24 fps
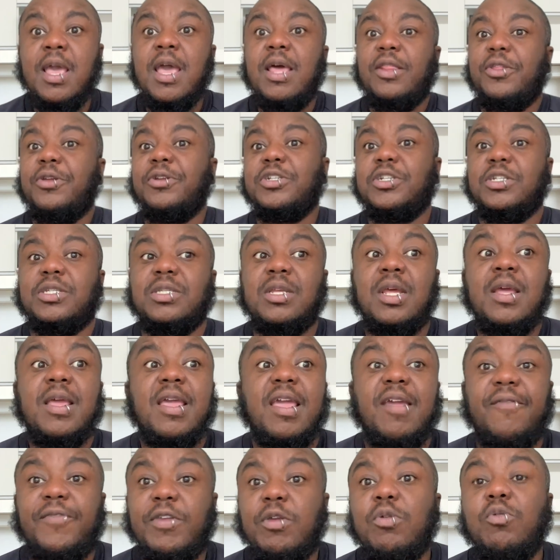They're just,
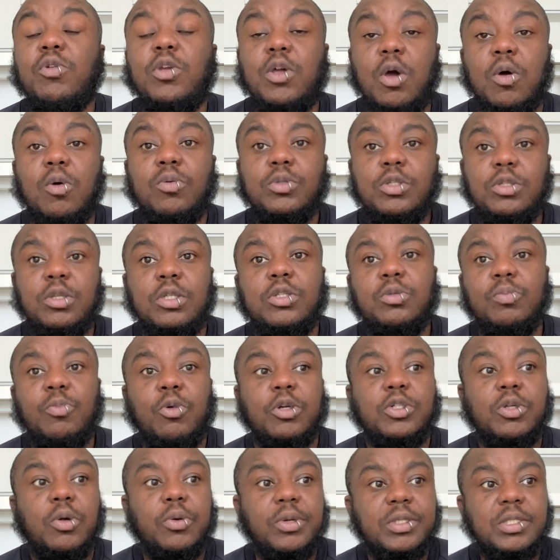if you go to the more
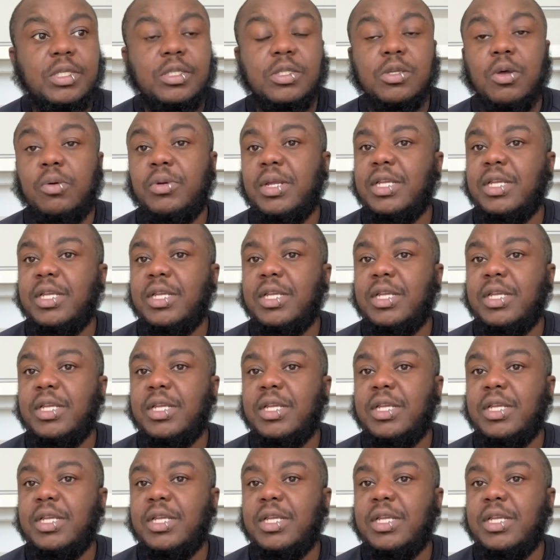touristy zone,